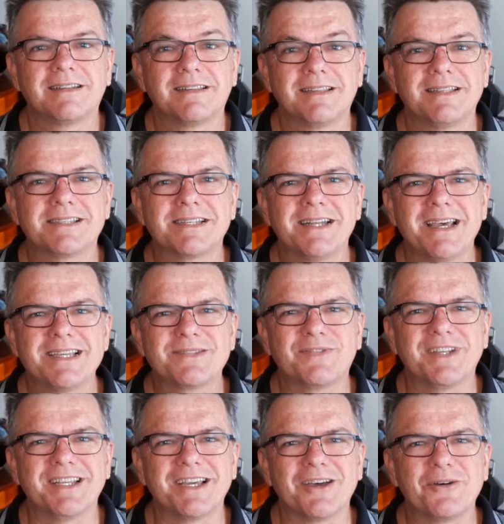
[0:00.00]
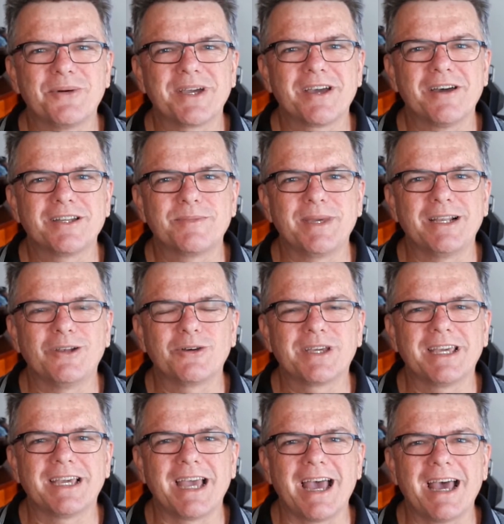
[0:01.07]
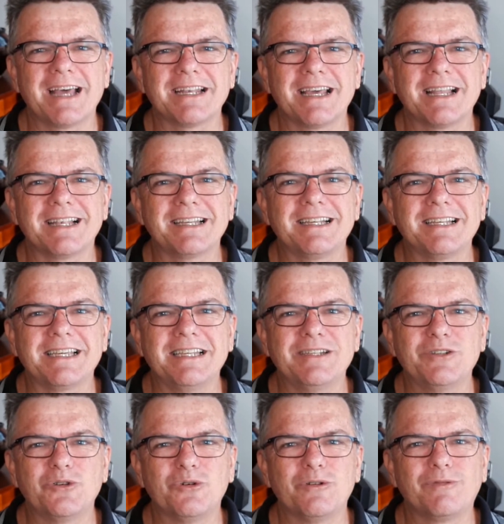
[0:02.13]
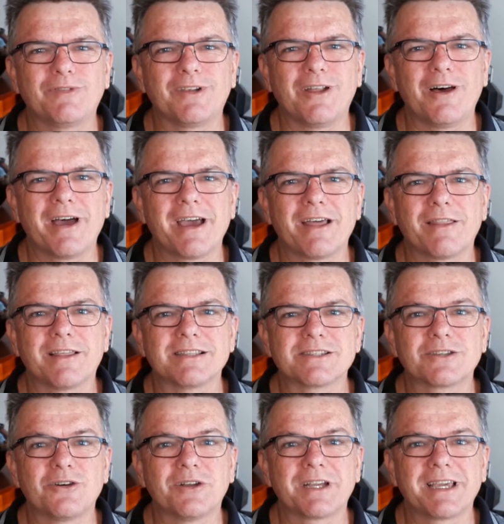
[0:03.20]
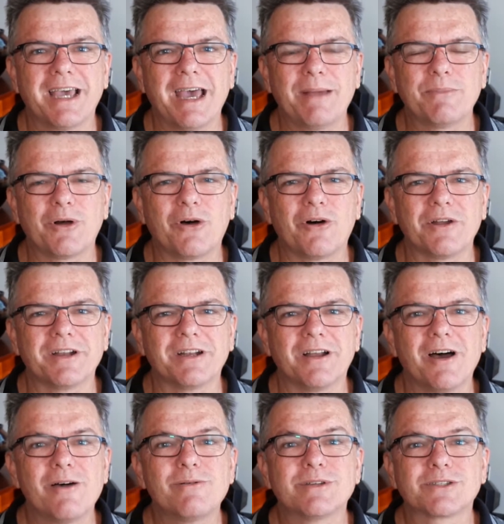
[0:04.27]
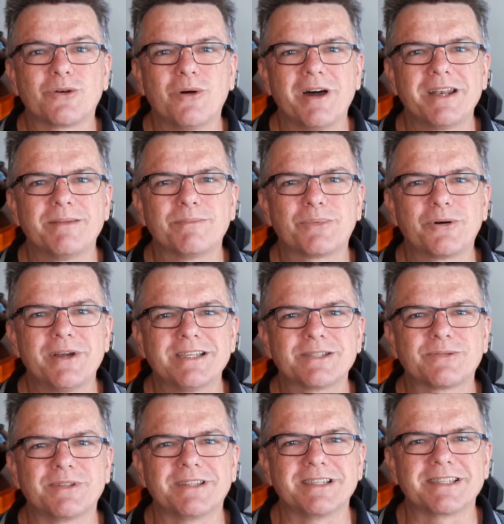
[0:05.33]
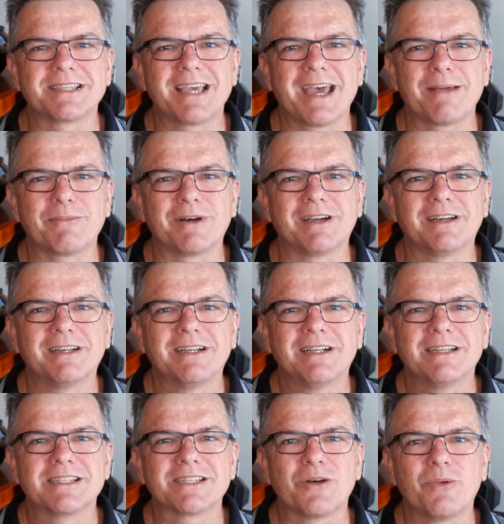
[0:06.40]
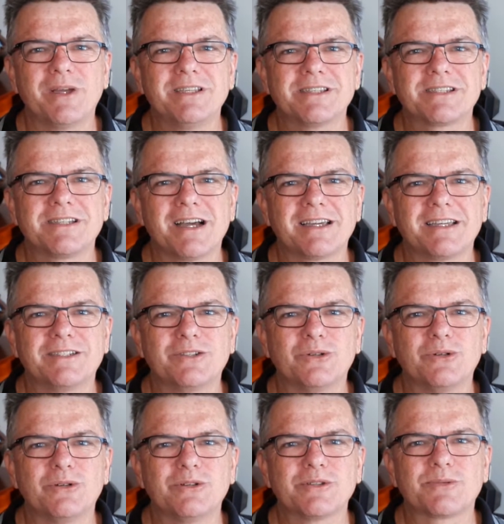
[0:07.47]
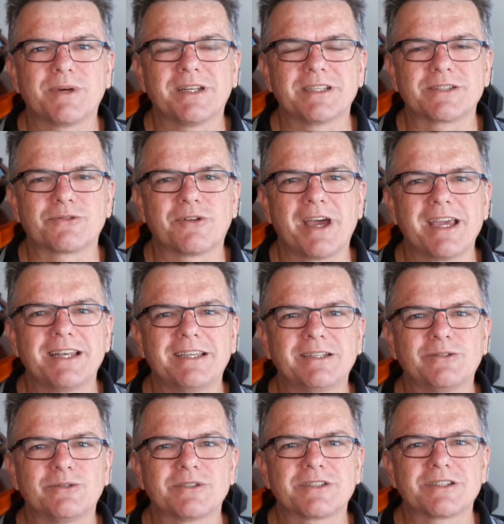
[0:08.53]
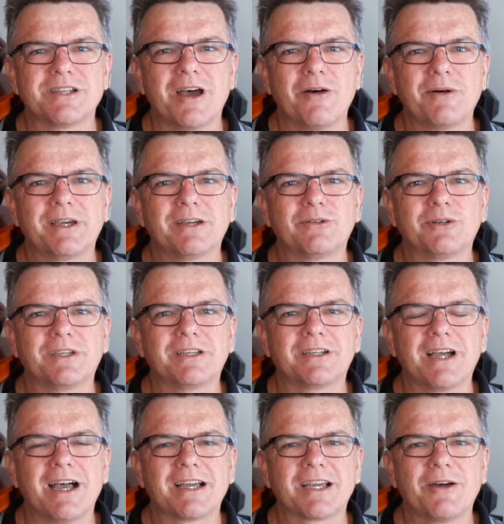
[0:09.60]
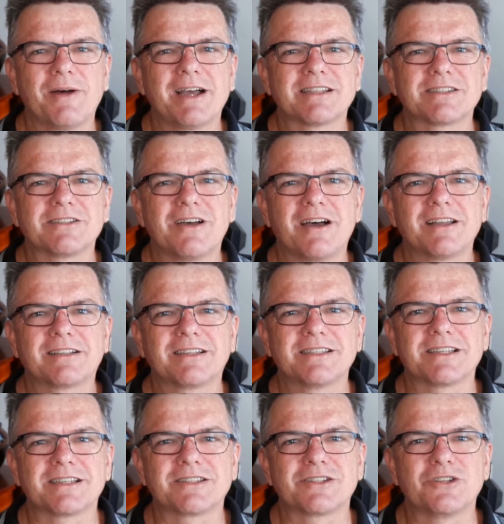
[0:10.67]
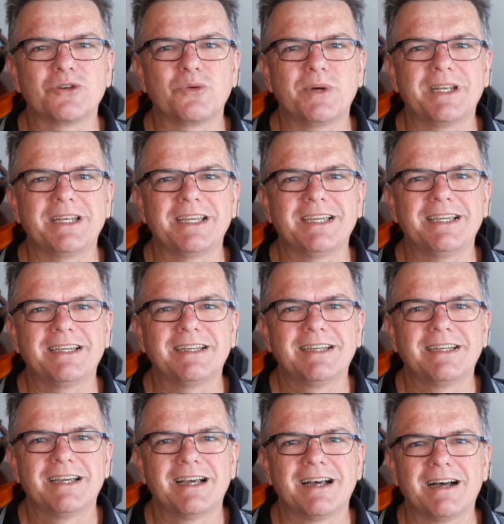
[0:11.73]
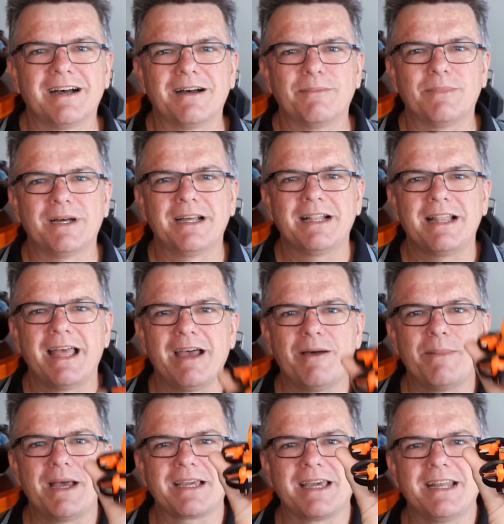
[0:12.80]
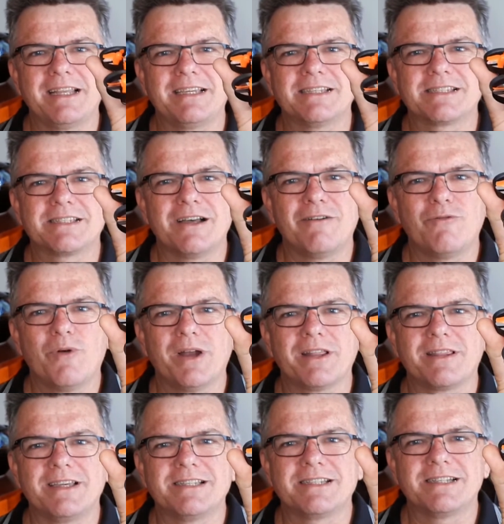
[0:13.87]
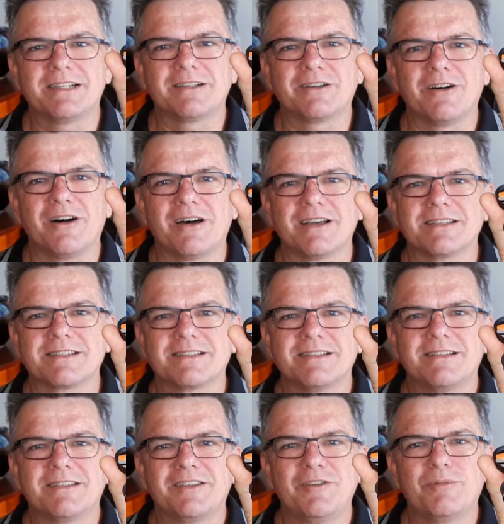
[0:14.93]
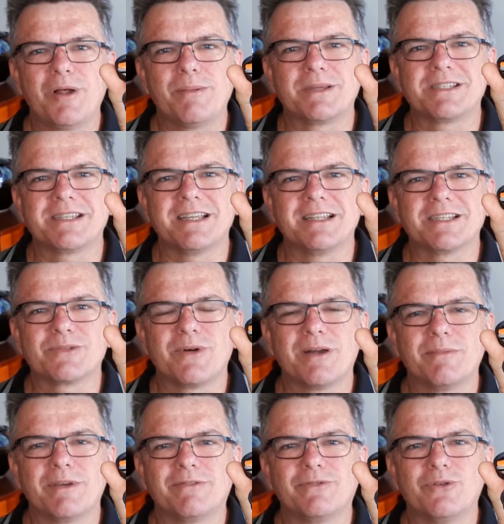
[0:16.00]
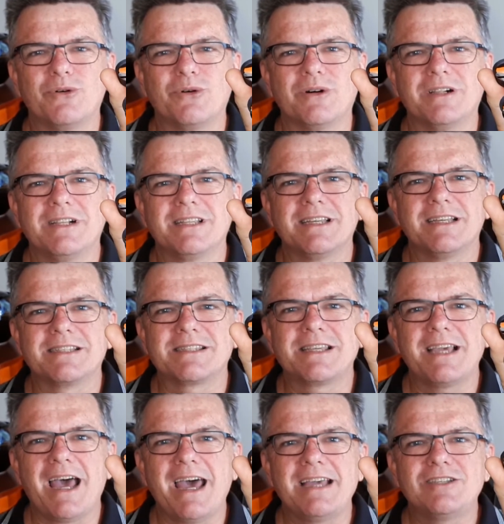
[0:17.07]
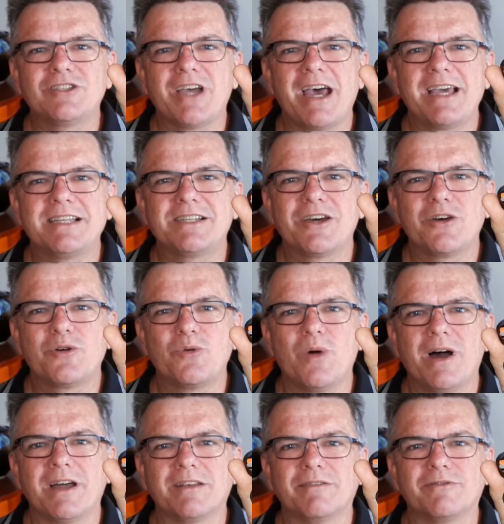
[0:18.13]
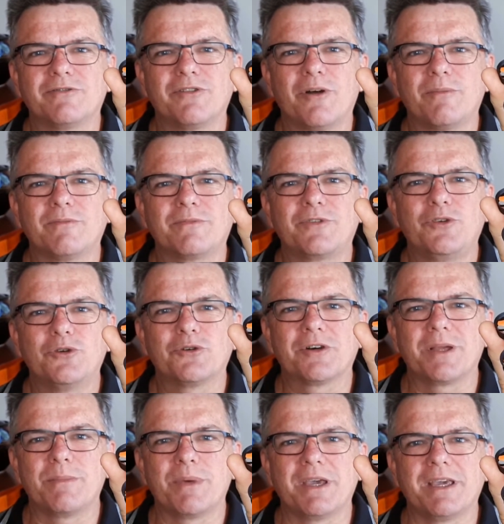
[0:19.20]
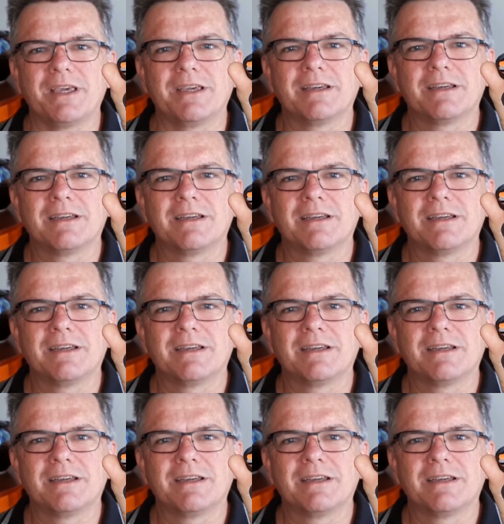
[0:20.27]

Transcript: In today's video we're going to be looking at a little indoor flyer that's got a camera on it. I was quite impressed with this camera. So when you're stuck indoors, when it's raining or snowing or you can't go outside because it's too windy, how about getting yourself one of these little guys? You've probably seen this one before. It's the H801 from Furibee.